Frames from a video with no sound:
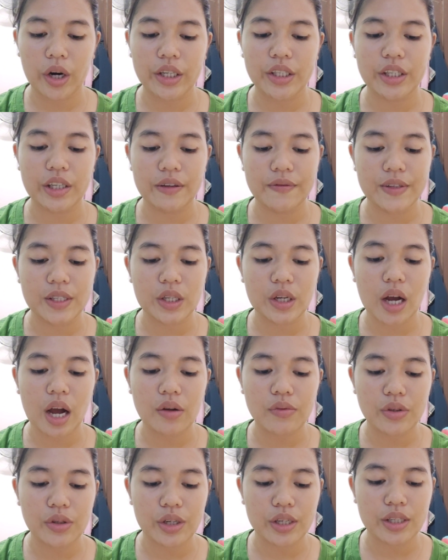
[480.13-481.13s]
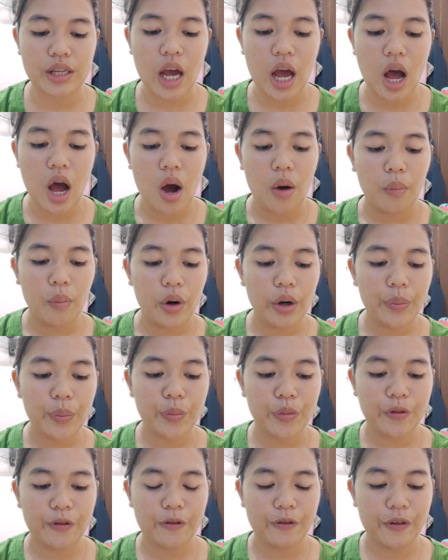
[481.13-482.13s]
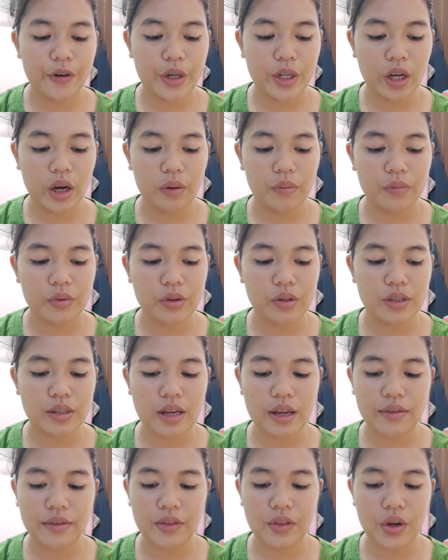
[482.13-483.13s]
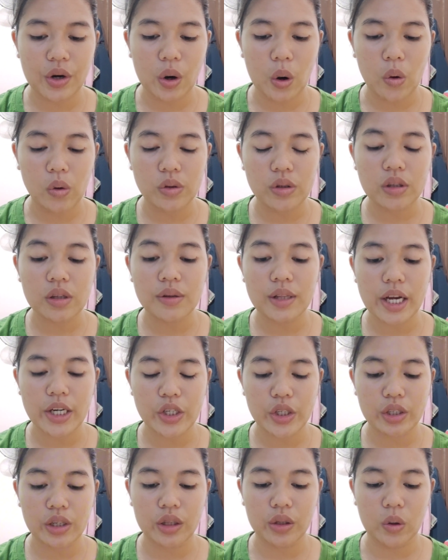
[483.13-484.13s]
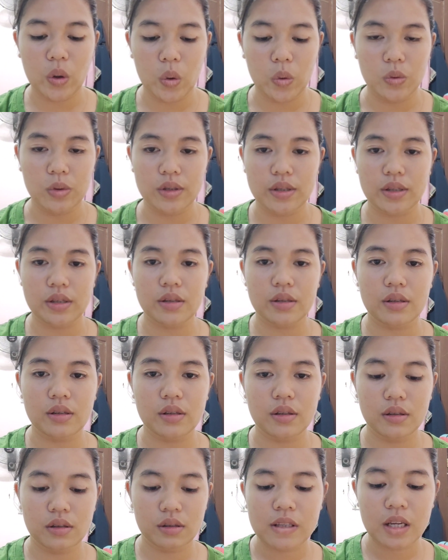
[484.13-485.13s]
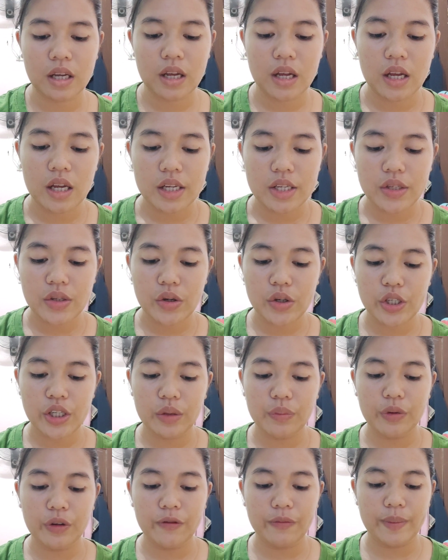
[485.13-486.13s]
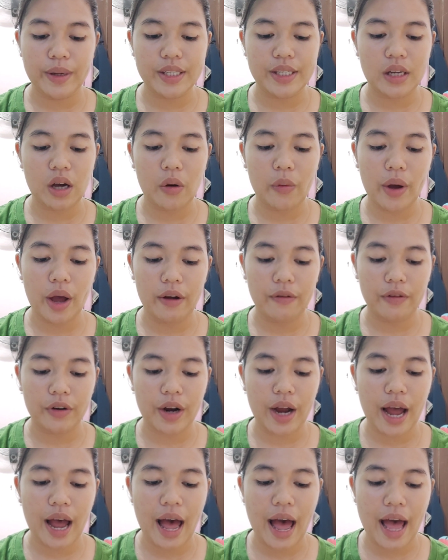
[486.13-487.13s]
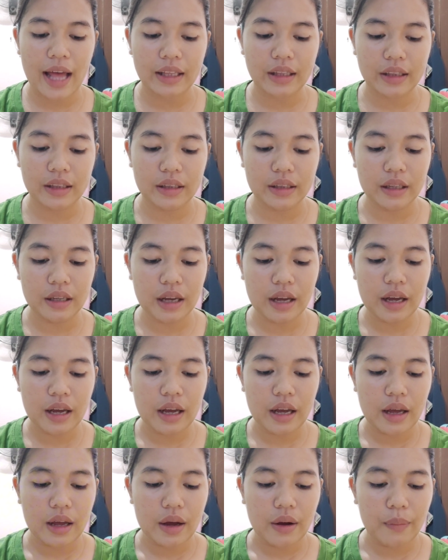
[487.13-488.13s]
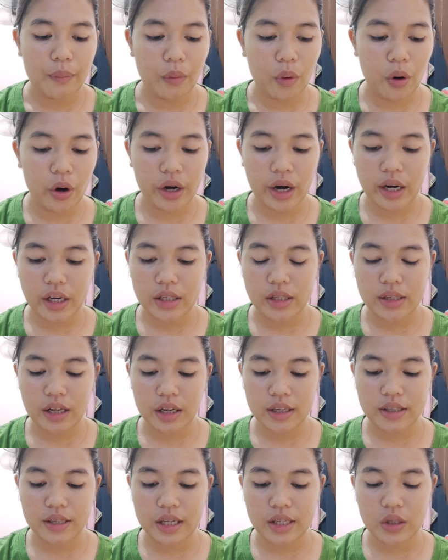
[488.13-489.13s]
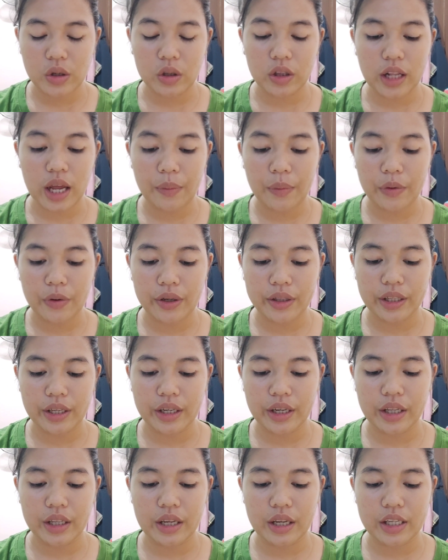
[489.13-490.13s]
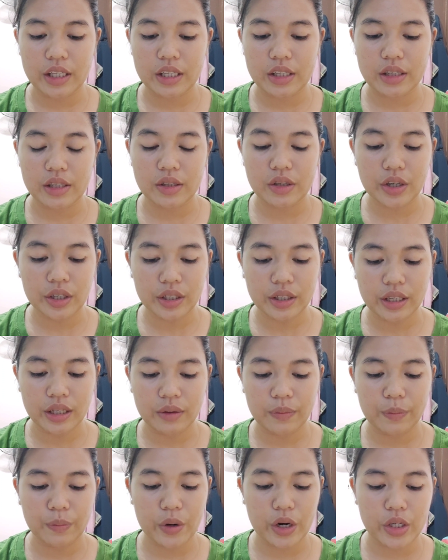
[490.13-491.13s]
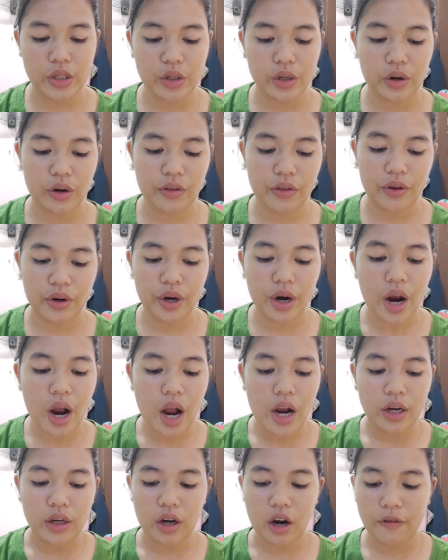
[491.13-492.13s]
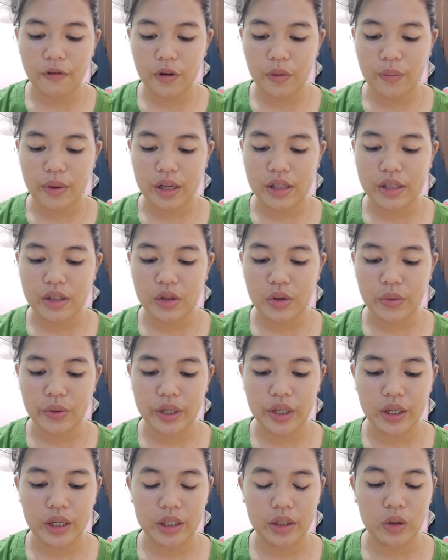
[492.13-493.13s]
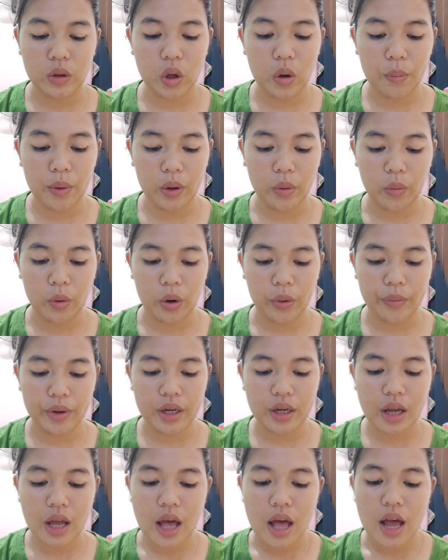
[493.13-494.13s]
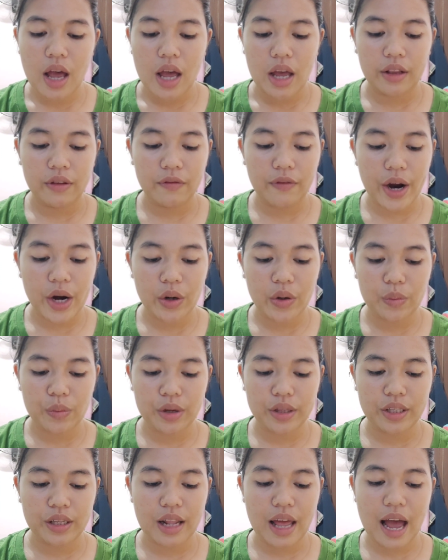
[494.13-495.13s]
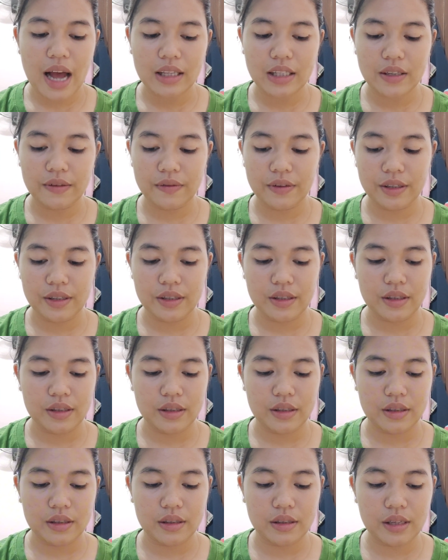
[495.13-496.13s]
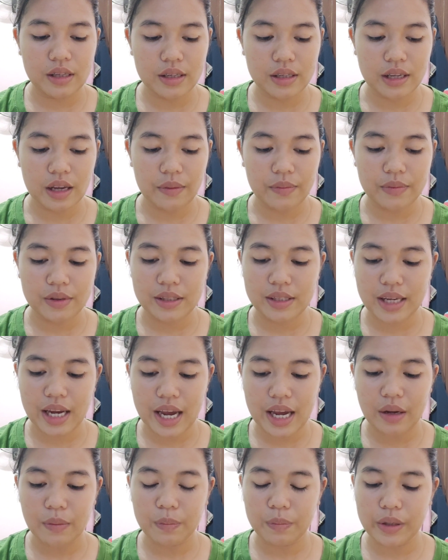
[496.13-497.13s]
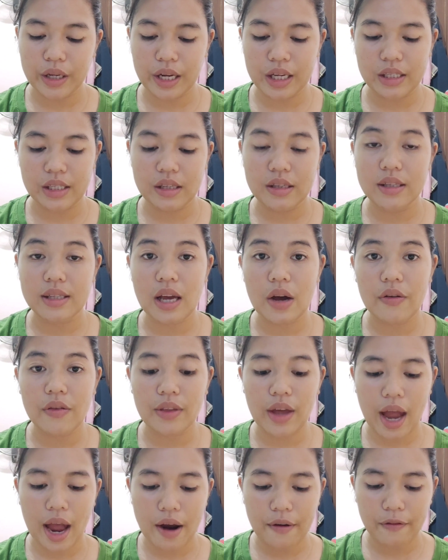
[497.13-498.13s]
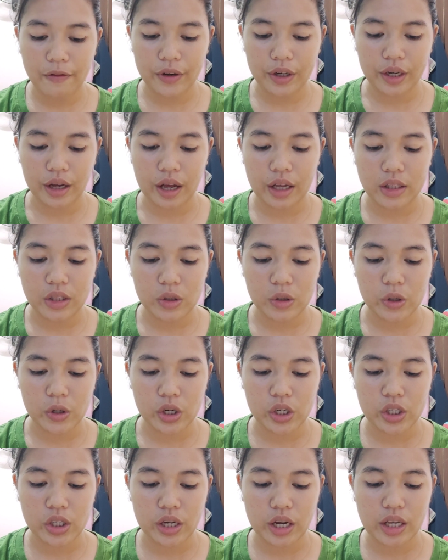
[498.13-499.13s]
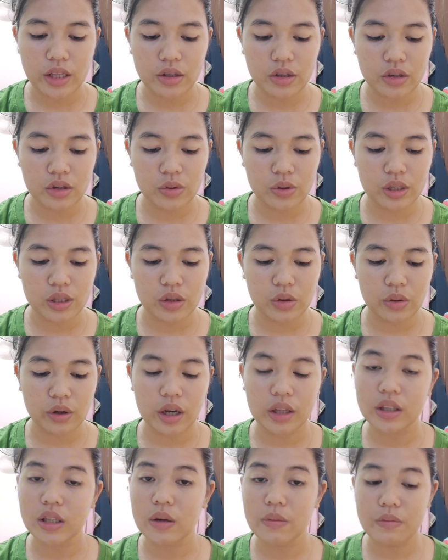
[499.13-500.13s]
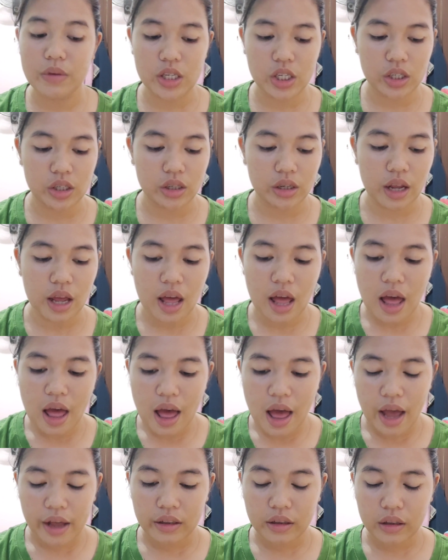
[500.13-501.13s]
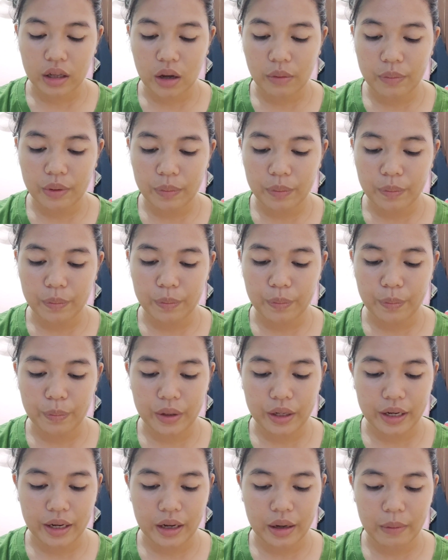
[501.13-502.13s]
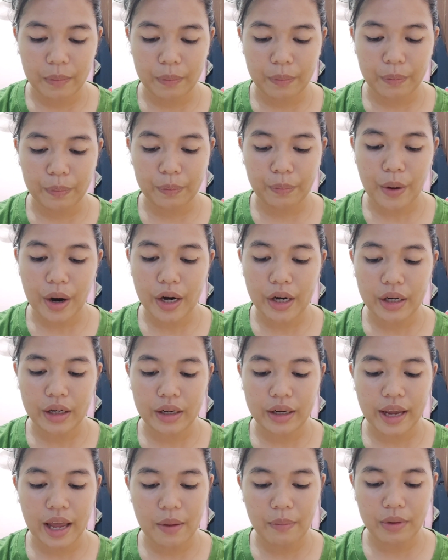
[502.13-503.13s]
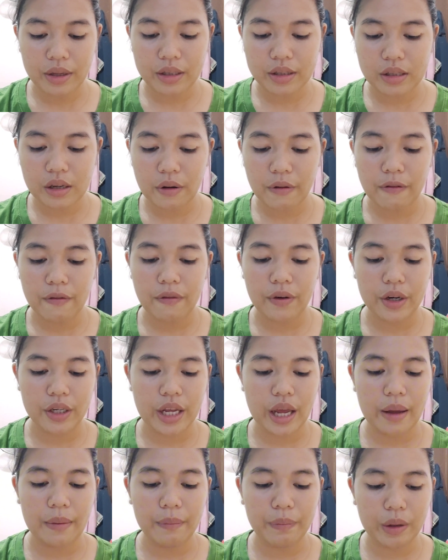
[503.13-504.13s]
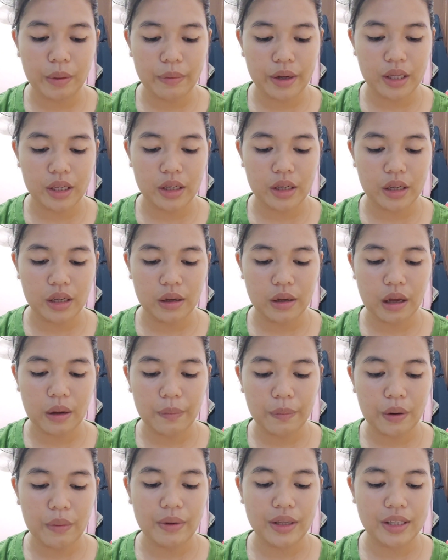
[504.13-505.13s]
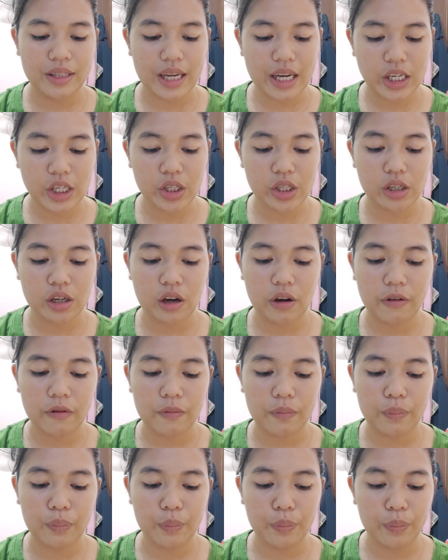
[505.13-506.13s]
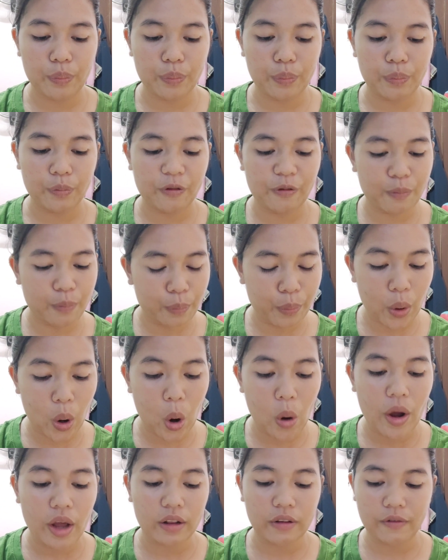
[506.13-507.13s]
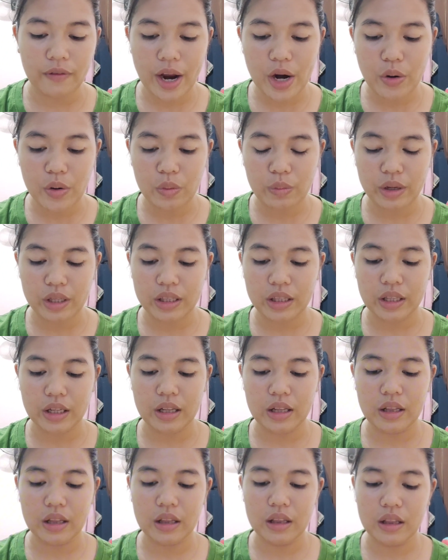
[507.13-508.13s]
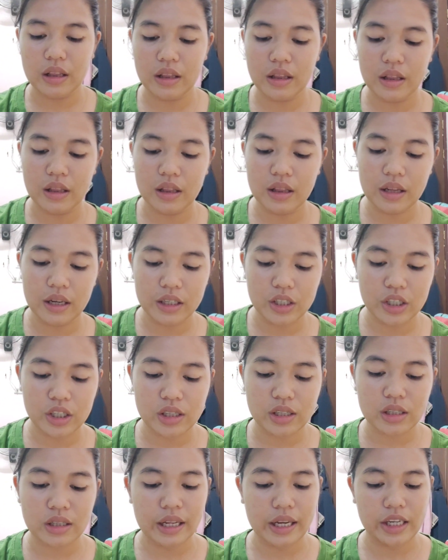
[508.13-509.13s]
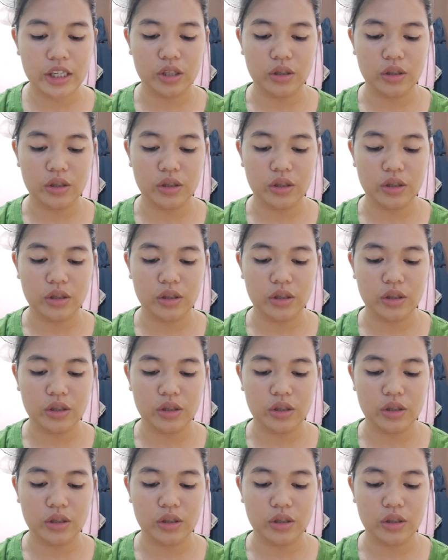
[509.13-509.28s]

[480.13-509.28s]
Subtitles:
gives countries more freedom to set their own national goals. Social movements, however, had more success collaborating and exerting pressure on their governments to regulate global warming. Environmental activism take place in South Africa to urge industries to cut emission and lobby parliament for the implementation of pro-environment legislation.